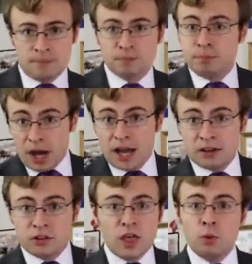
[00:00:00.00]
But
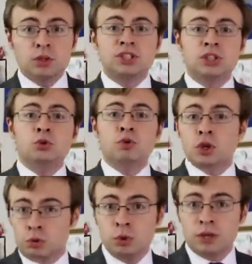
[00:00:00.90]
they were still
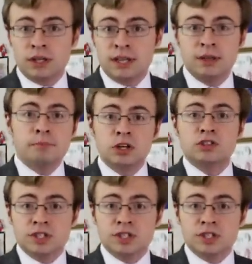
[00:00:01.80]
recruited in much